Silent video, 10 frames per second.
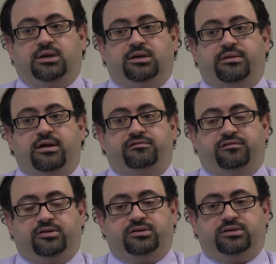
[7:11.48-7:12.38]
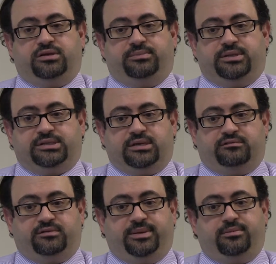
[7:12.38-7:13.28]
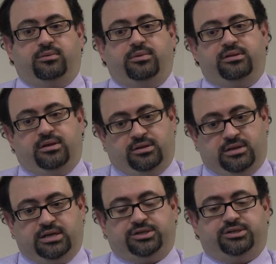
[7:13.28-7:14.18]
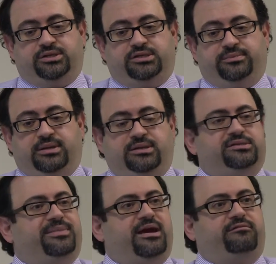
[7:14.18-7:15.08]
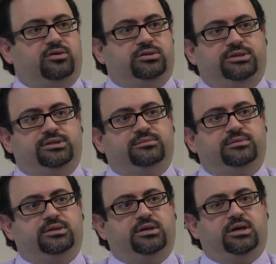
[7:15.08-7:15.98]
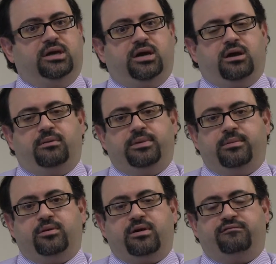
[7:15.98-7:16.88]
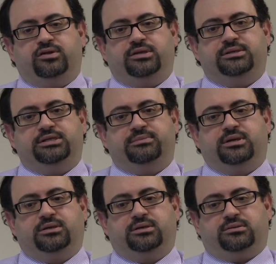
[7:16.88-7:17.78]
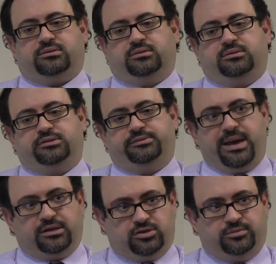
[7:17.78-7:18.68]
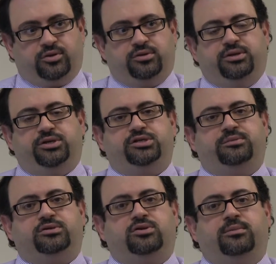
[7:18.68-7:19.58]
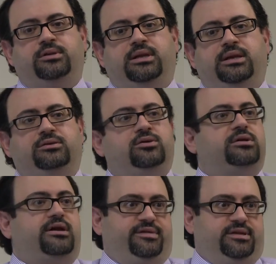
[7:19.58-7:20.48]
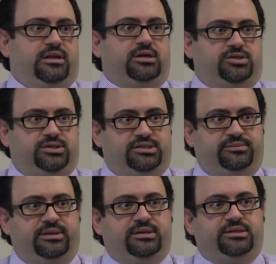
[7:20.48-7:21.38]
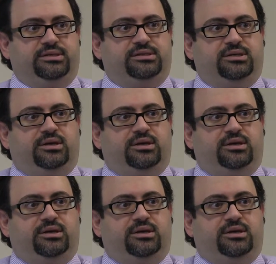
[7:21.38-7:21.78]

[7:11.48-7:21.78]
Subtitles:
Around 40% of the people with intellectual disabilities may have autism. People who have autism spectrum conditions most commonly do not have intellectual disabilities.